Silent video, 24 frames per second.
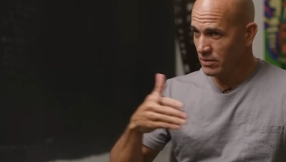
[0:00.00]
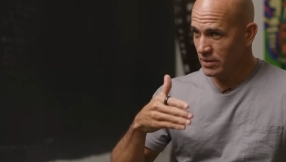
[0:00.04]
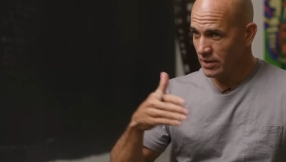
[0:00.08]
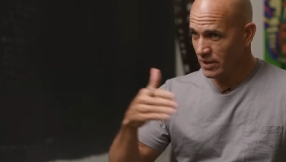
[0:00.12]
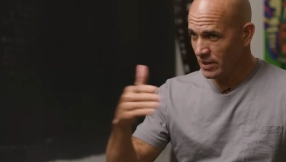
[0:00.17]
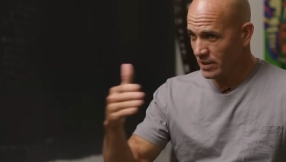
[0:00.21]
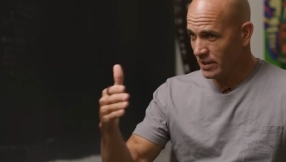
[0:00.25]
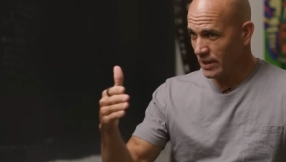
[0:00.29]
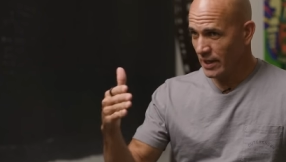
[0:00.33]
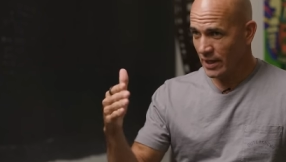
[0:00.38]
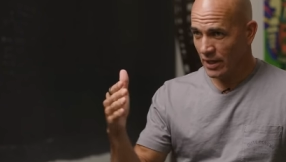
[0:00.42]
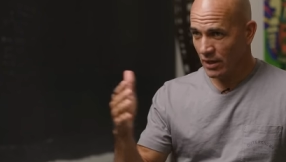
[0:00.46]

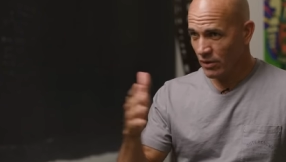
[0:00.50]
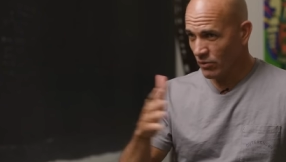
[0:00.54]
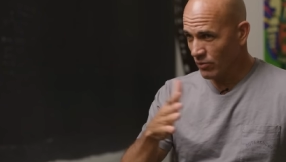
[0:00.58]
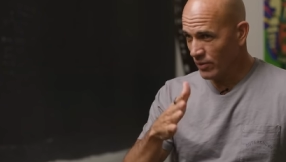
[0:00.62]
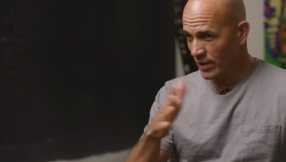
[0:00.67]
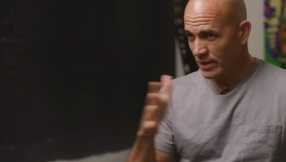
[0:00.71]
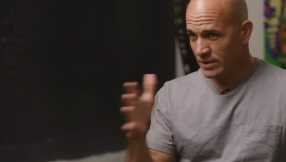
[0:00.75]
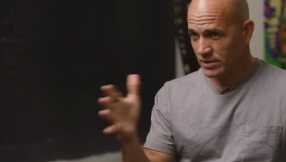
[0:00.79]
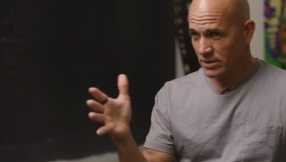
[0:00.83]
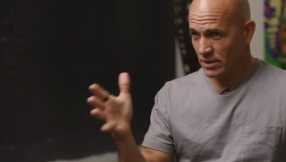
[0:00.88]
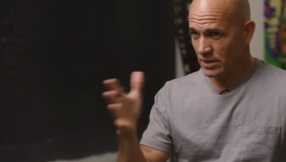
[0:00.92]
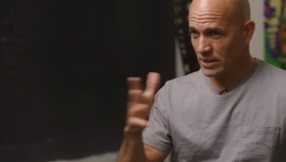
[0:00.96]
into out,
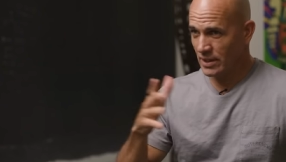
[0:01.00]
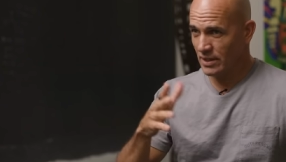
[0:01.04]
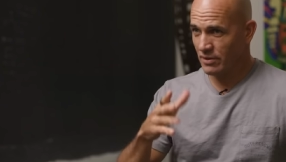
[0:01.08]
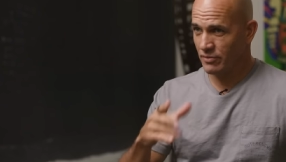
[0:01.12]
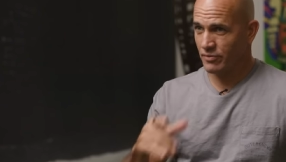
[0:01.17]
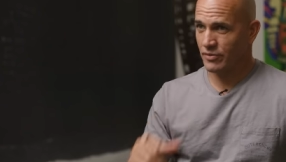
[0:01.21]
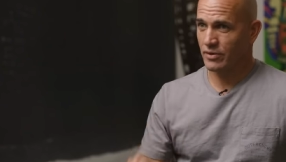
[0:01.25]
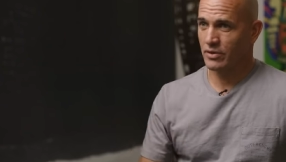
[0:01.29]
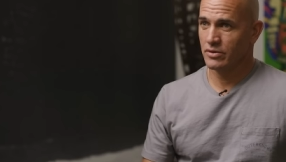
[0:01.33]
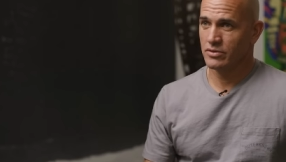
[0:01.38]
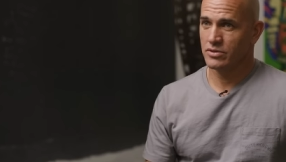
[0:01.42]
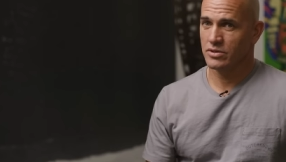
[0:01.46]
right to
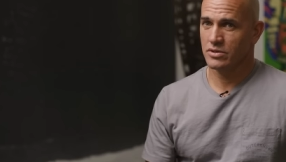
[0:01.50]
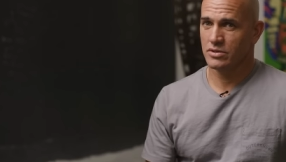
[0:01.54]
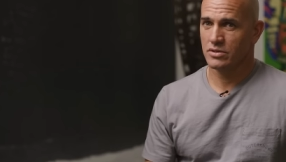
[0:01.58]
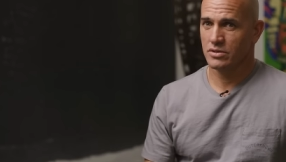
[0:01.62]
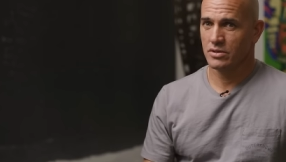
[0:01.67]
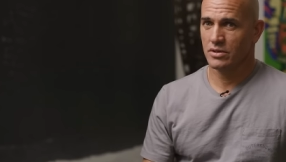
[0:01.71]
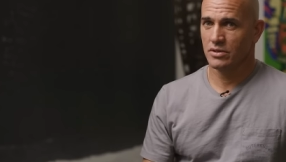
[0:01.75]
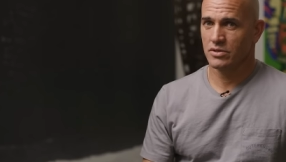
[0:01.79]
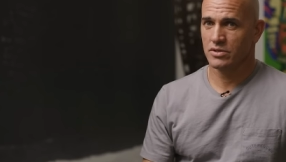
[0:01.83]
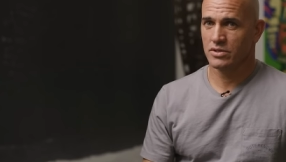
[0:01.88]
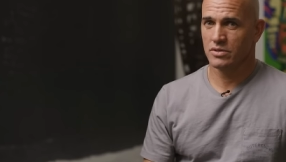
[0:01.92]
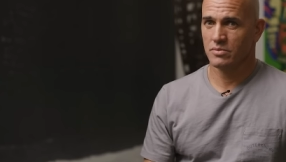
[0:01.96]
left. There's
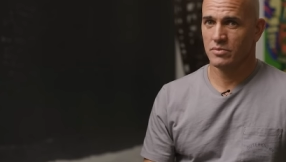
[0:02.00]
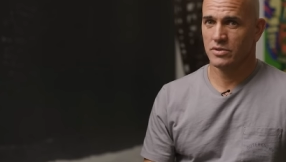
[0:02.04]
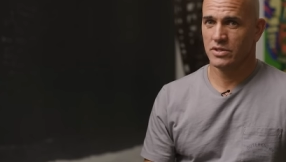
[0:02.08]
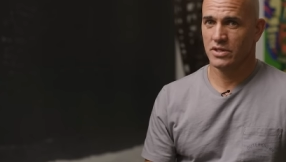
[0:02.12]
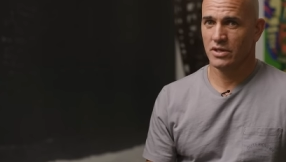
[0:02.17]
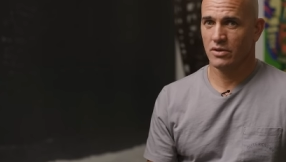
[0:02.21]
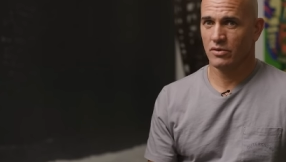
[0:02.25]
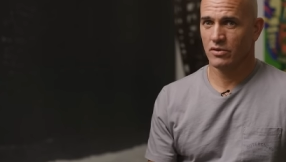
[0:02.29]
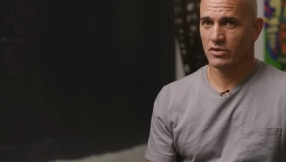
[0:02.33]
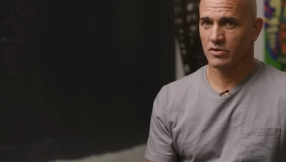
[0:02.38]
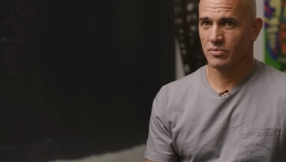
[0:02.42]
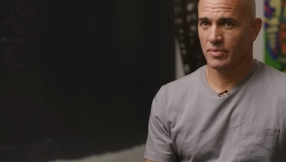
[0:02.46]
there's some
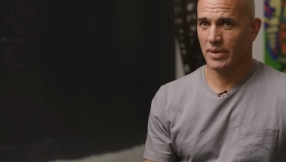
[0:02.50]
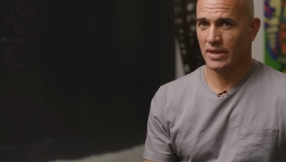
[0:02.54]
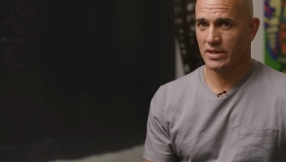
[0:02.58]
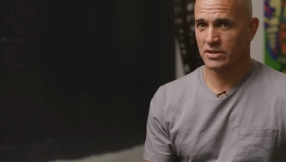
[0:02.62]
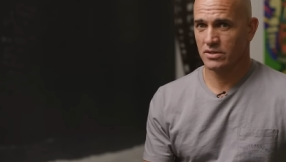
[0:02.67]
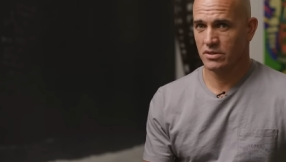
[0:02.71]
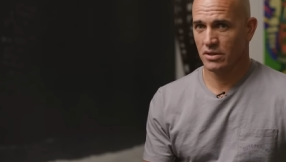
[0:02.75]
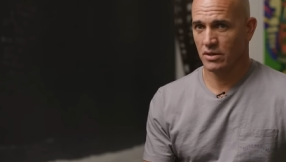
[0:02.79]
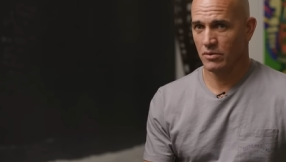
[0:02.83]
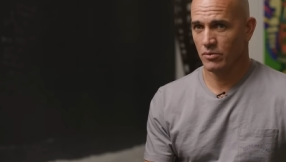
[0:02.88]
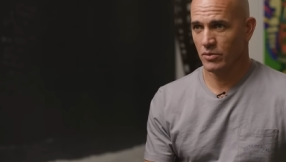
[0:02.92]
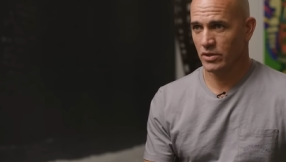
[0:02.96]
secrets
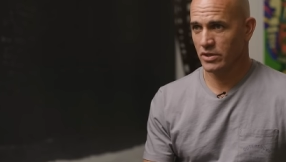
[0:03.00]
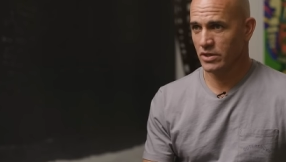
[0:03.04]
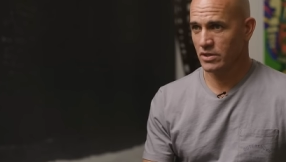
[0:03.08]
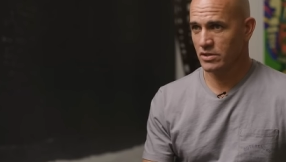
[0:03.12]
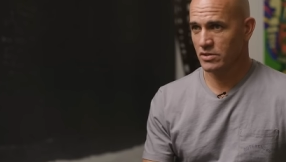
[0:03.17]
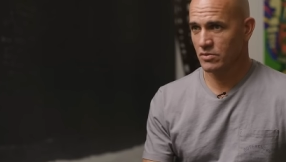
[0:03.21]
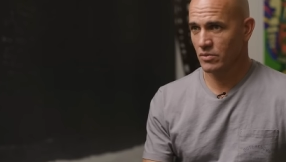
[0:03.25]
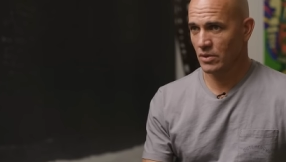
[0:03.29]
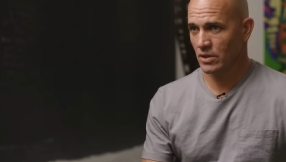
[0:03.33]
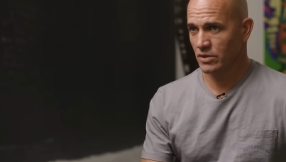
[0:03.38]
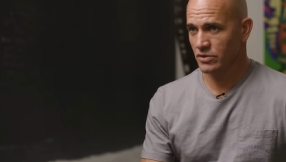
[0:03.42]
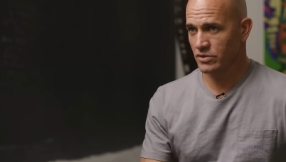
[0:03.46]
based on what the
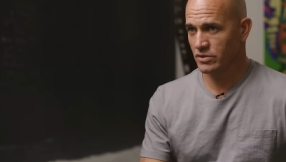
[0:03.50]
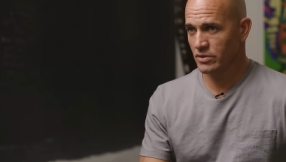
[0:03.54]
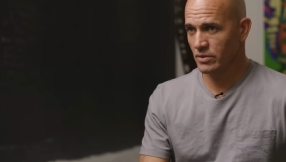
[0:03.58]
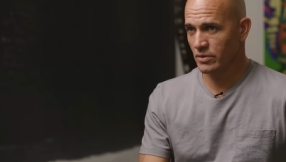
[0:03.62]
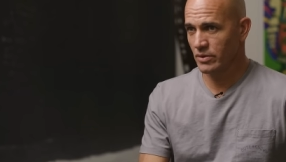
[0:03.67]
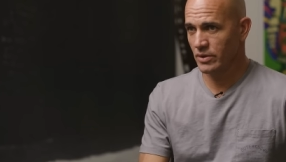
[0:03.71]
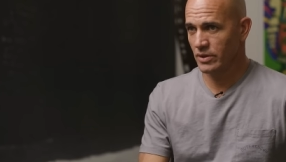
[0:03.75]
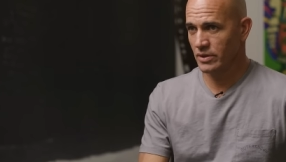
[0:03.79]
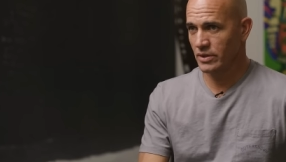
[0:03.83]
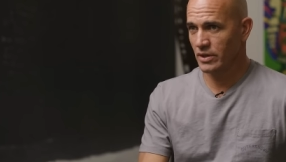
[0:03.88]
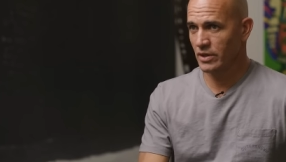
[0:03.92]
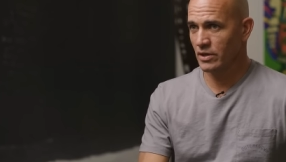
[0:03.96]
swell's
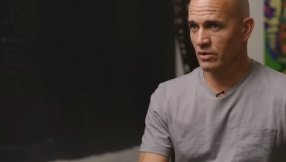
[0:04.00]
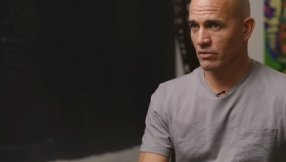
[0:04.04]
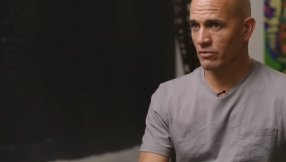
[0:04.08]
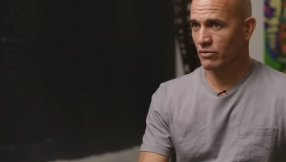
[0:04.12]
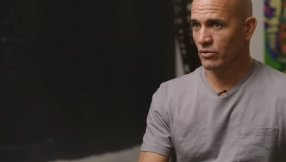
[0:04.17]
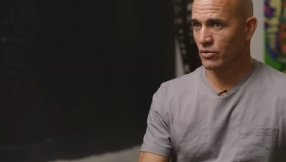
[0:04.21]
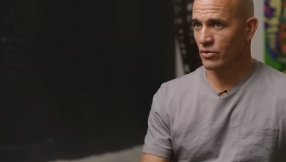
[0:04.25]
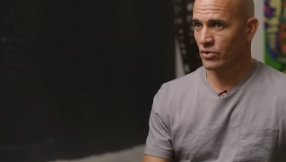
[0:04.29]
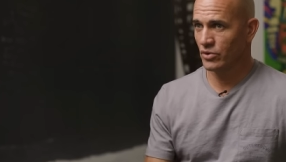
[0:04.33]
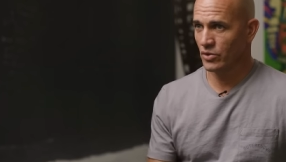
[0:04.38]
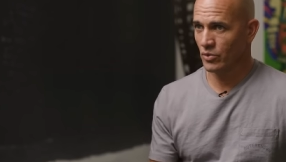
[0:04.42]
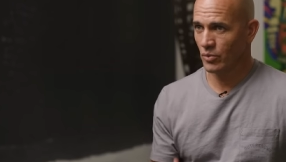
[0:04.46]
doing, the
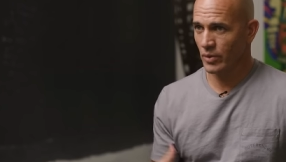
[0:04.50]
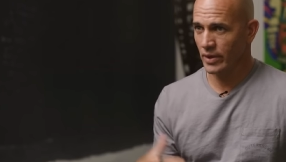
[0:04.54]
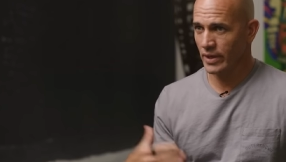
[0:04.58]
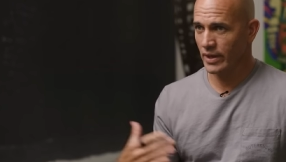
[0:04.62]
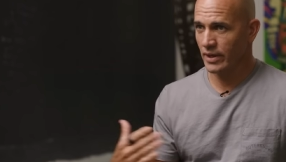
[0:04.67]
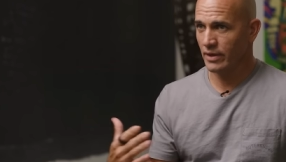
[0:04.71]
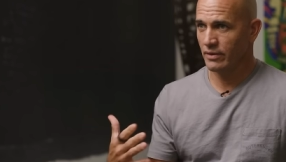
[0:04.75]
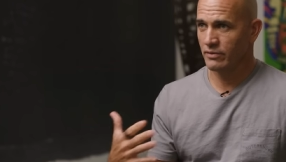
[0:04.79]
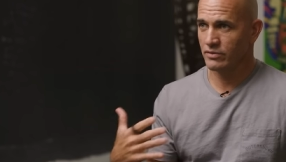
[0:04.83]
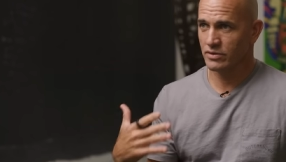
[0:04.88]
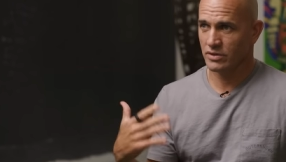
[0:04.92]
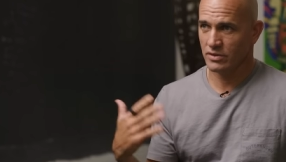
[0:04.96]
interval in the
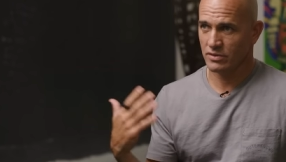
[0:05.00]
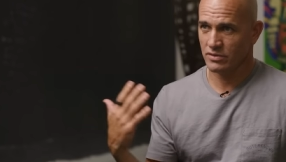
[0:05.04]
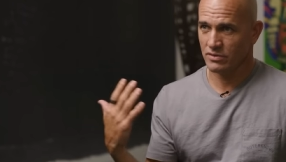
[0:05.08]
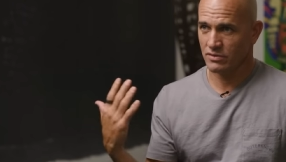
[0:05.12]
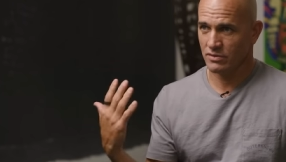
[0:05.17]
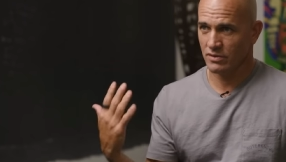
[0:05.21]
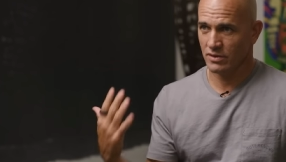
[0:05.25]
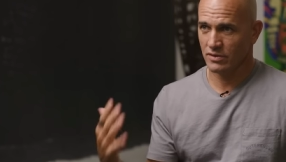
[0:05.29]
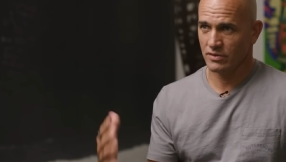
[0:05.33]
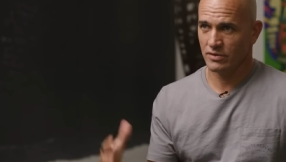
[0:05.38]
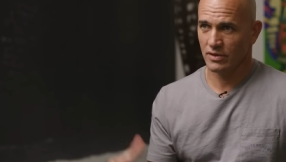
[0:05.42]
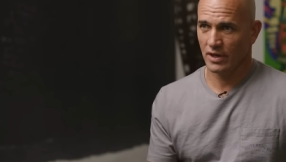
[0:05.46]
waves,
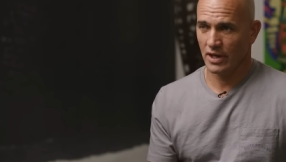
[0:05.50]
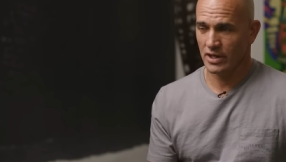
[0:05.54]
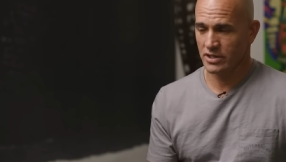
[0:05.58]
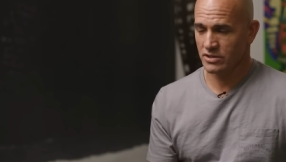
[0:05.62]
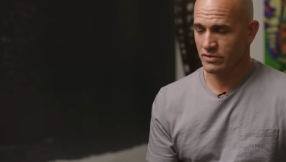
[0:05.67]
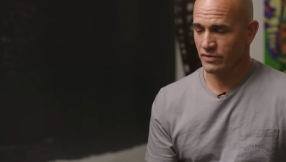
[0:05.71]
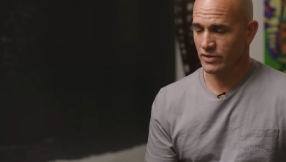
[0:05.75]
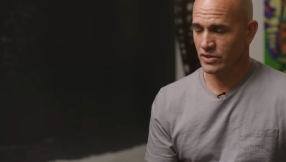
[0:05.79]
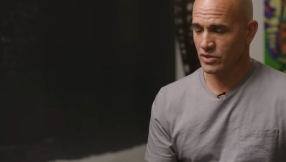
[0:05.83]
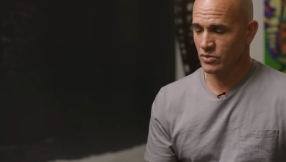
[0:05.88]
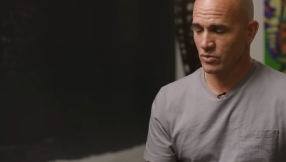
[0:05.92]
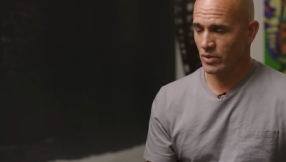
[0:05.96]
the size
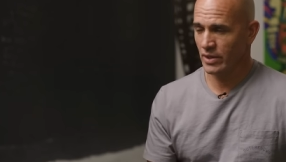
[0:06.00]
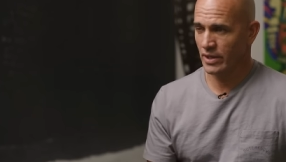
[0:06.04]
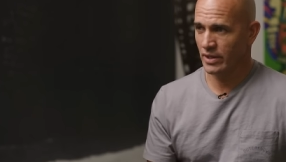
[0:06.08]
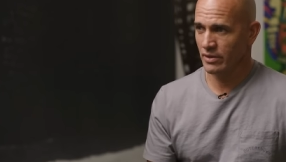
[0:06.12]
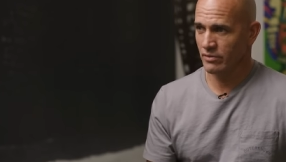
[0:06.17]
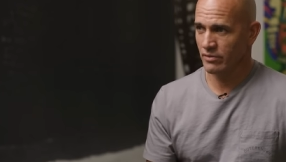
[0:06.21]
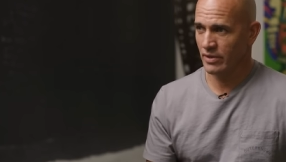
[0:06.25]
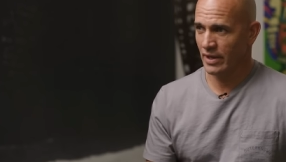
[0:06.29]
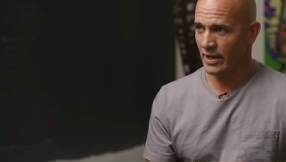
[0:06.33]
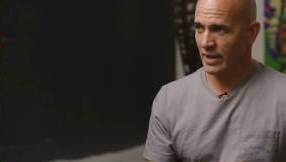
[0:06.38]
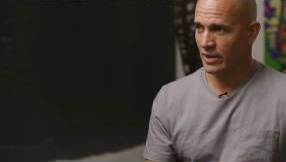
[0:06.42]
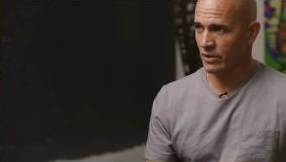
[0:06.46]
of each
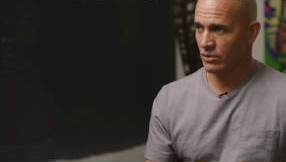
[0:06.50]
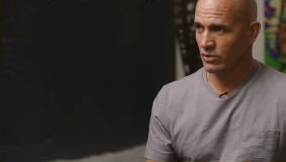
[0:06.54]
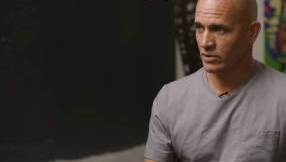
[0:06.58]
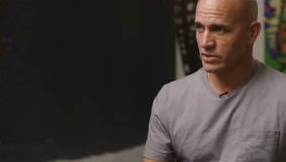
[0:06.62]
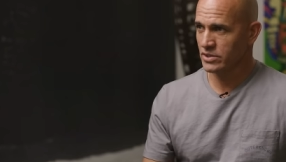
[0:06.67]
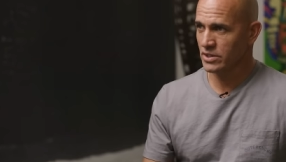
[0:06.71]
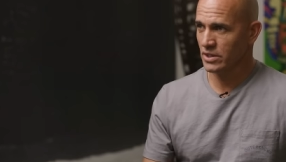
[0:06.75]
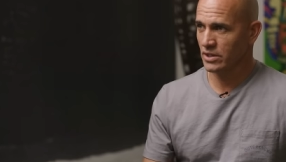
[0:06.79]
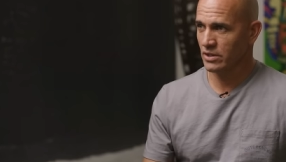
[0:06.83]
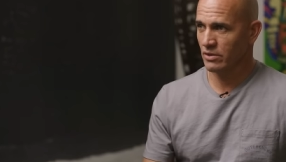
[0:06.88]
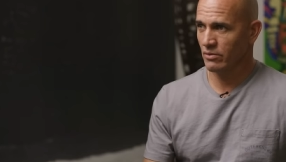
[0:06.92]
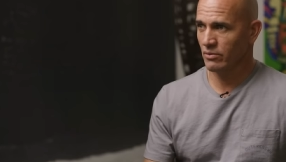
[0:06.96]
wave, the angle
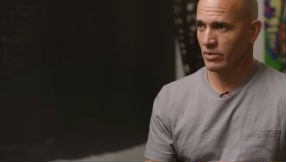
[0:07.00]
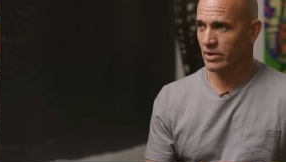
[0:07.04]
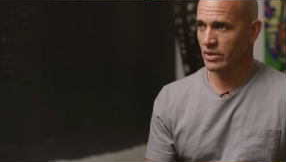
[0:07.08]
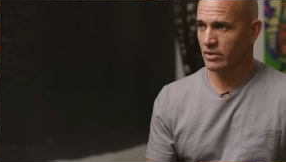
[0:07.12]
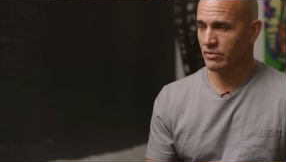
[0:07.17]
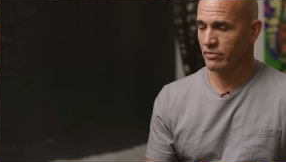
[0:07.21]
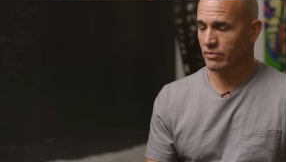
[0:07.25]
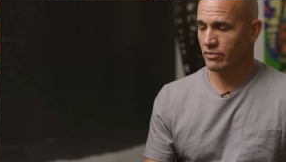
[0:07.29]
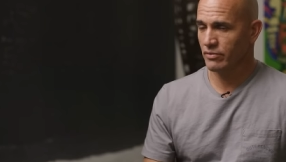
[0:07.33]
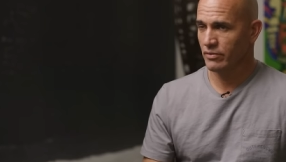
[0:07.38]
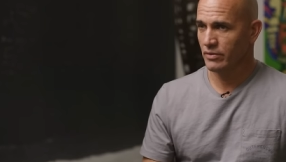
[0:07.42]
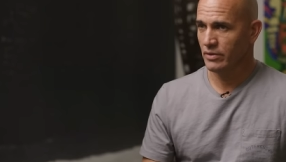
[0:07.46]
it's hitting the
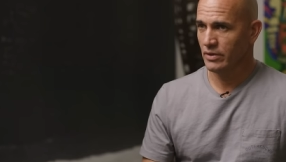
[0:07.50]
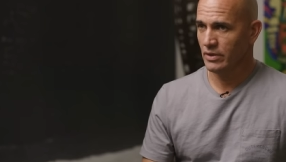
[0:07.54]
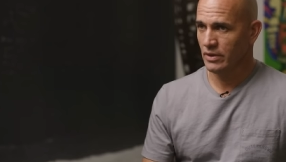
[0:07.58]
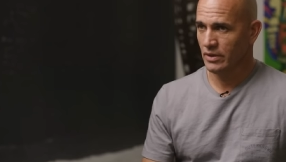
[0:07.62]
reef,